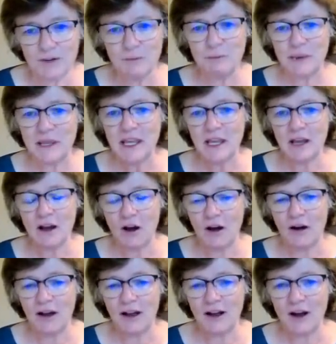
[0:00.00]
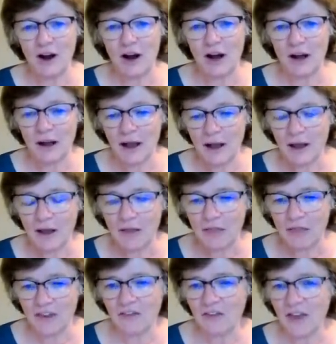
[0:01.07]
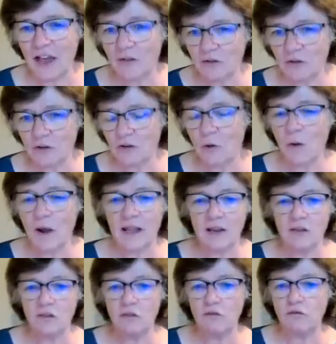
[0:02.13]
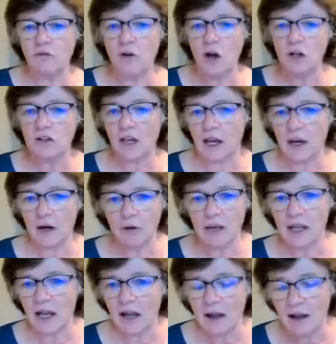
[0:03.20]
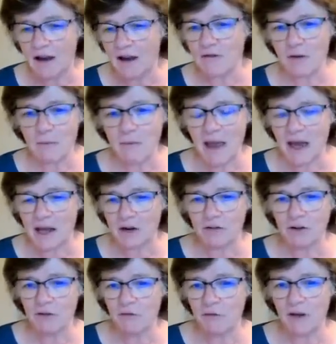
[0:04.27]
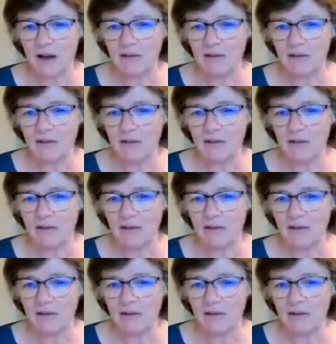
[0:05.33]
to be uh, this size earthquake is a fault area of a matter of,